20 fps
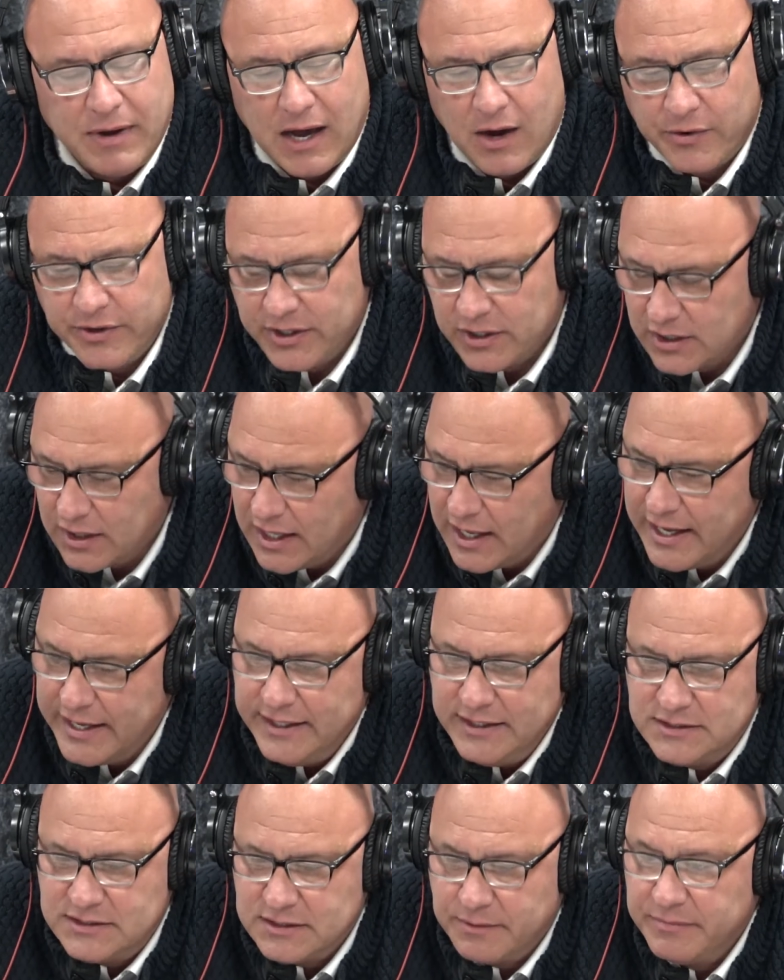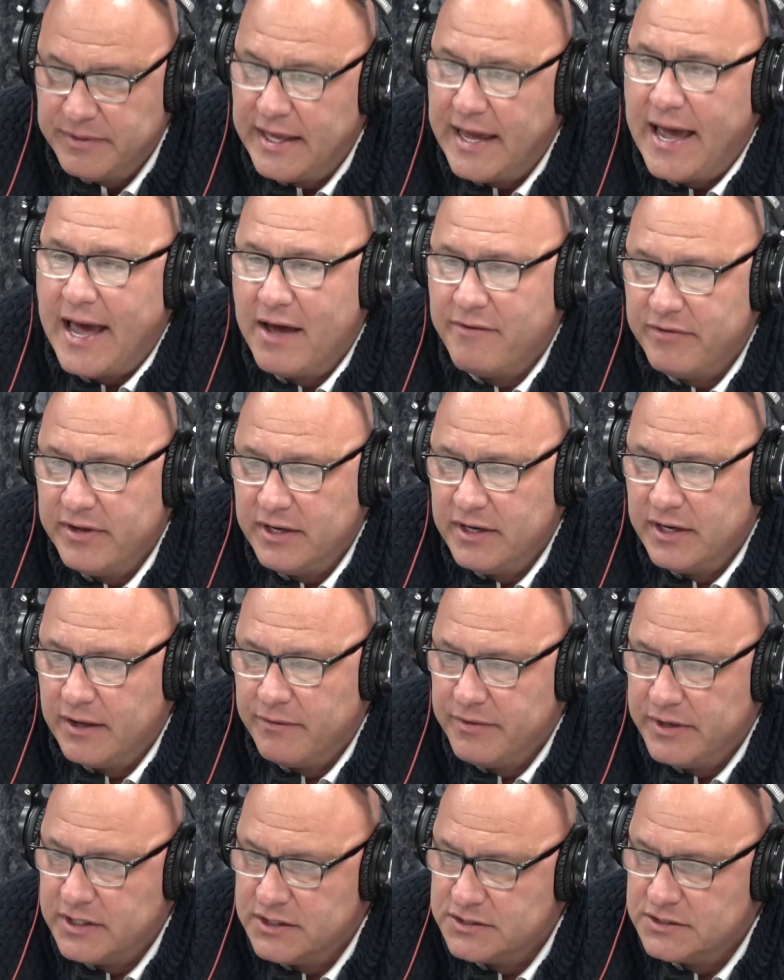Power your lights. I mean, they have it. Now
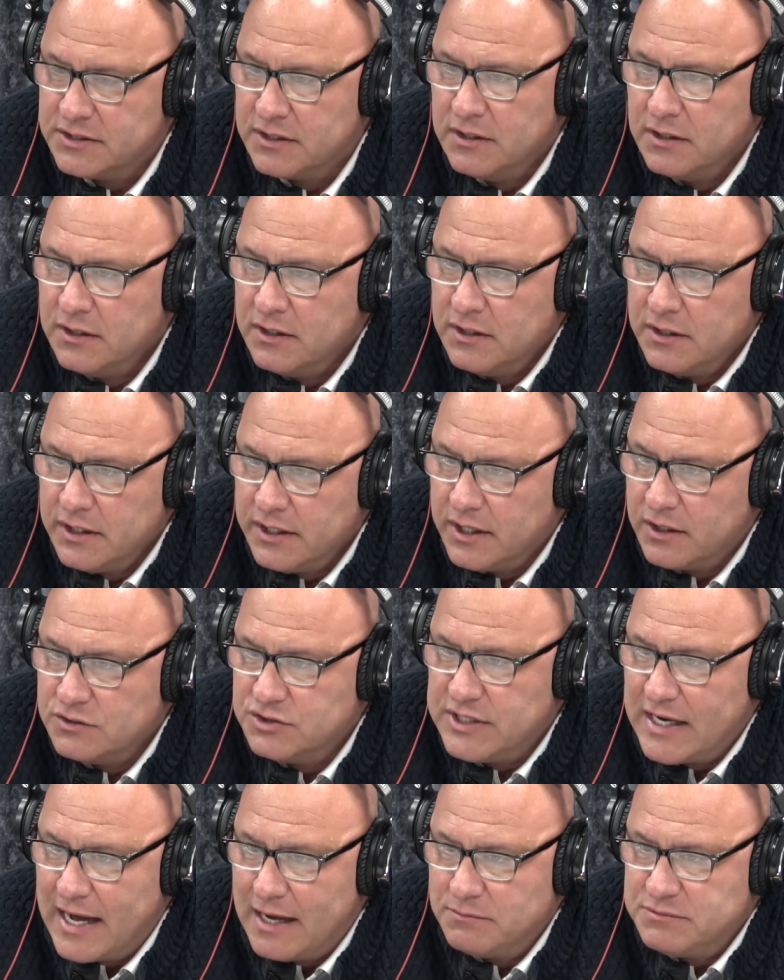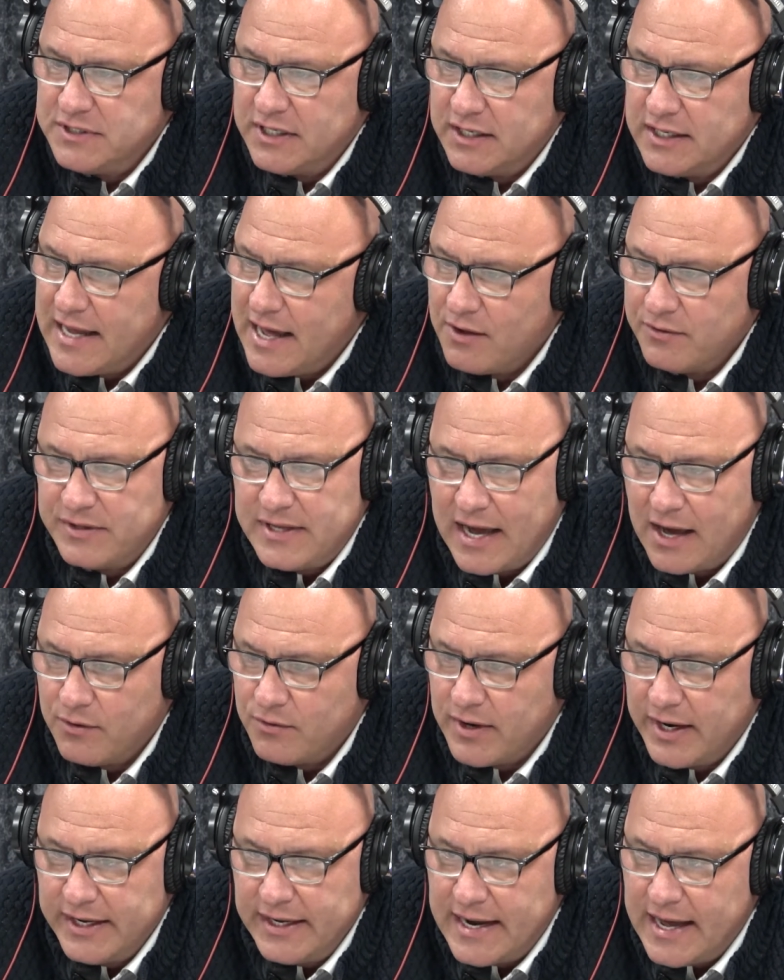there's jobs that are downtown
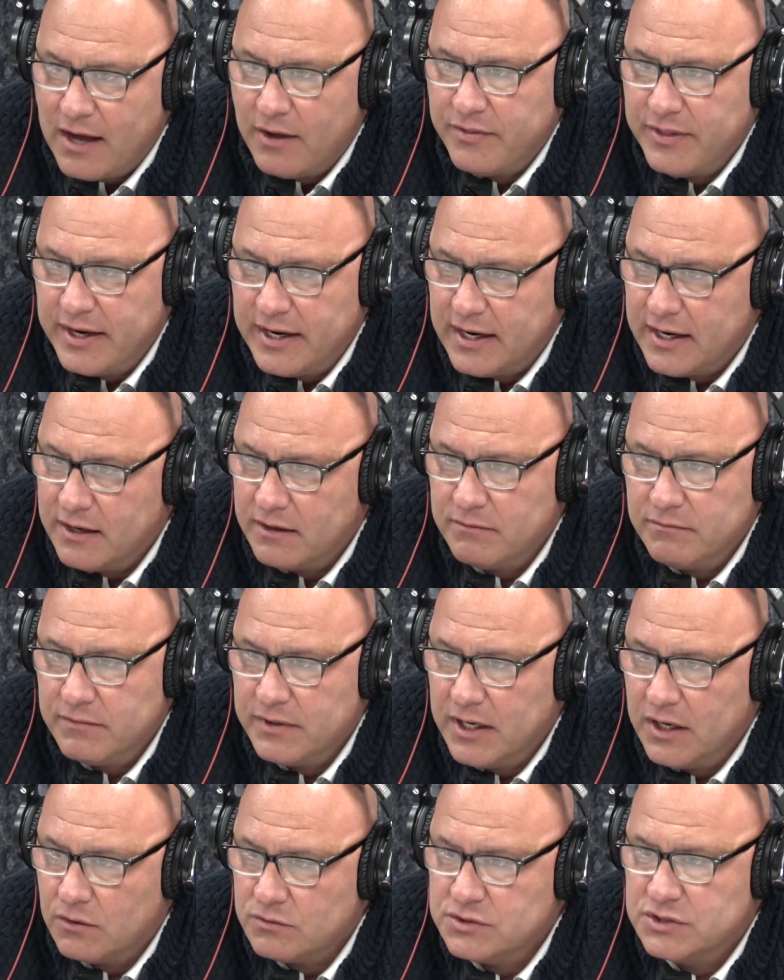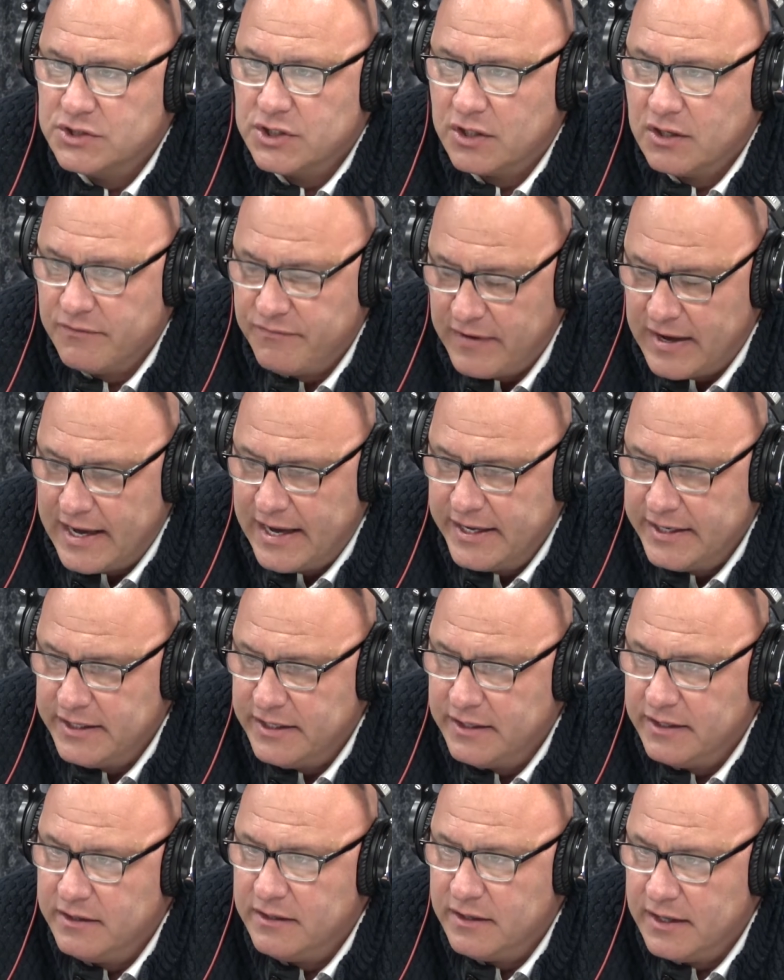right now that are, certified
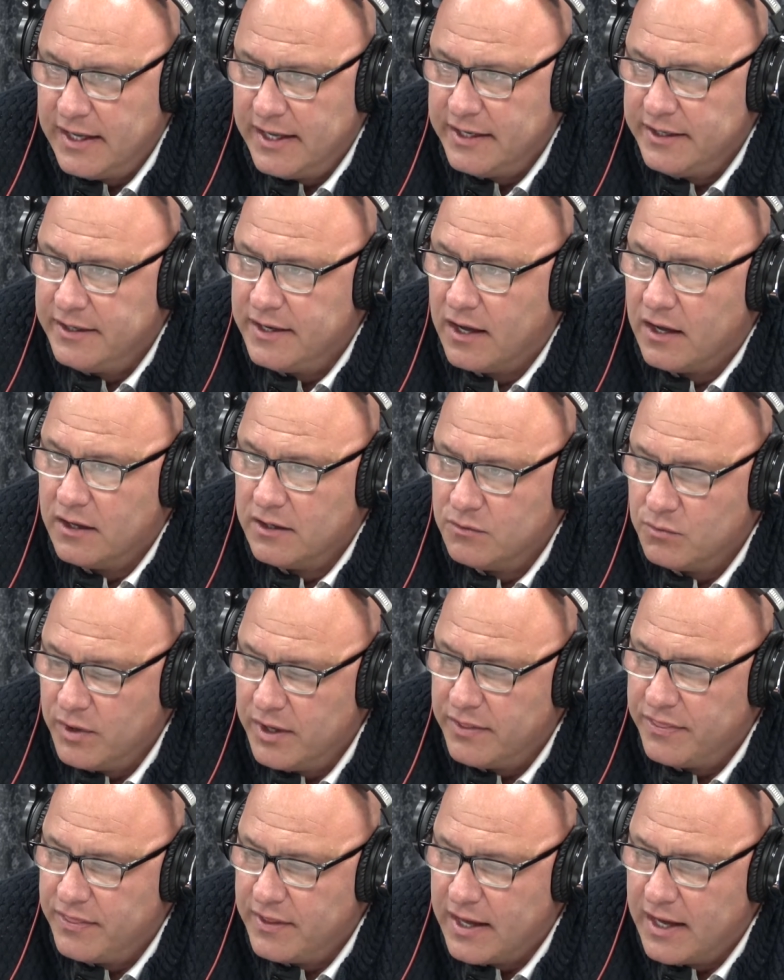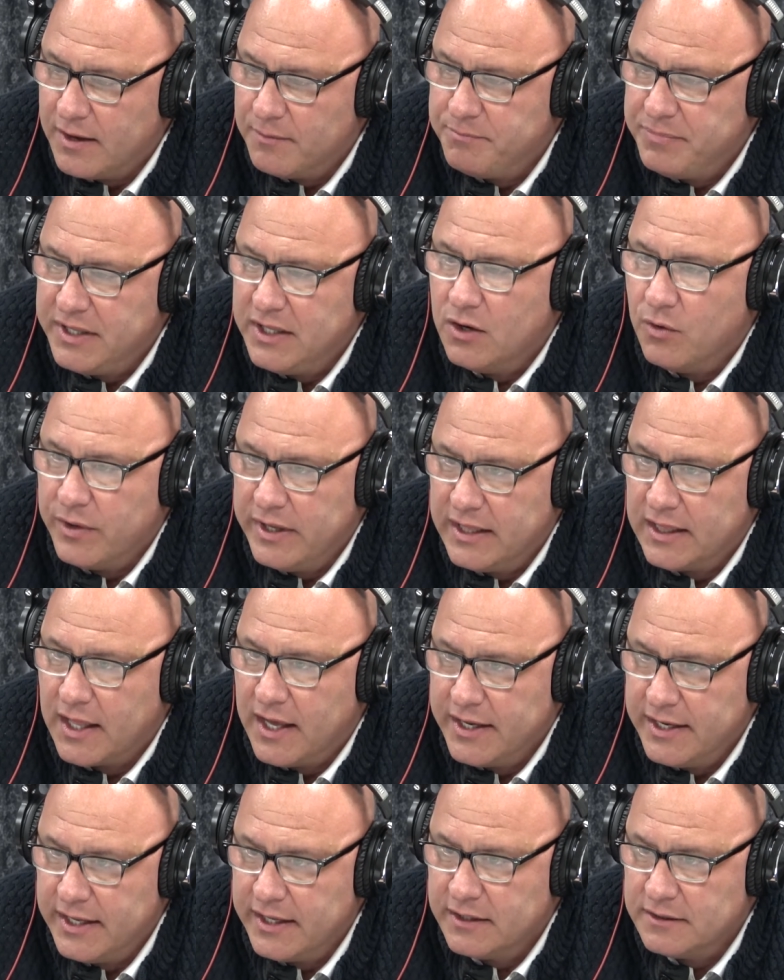and done with PoE
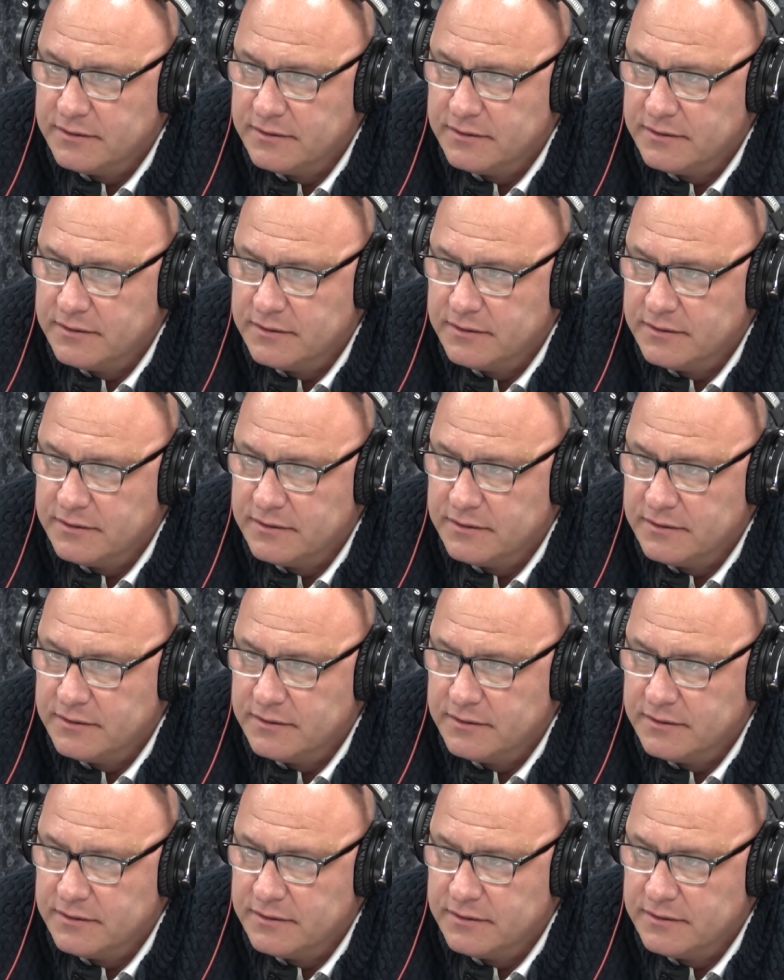lighting.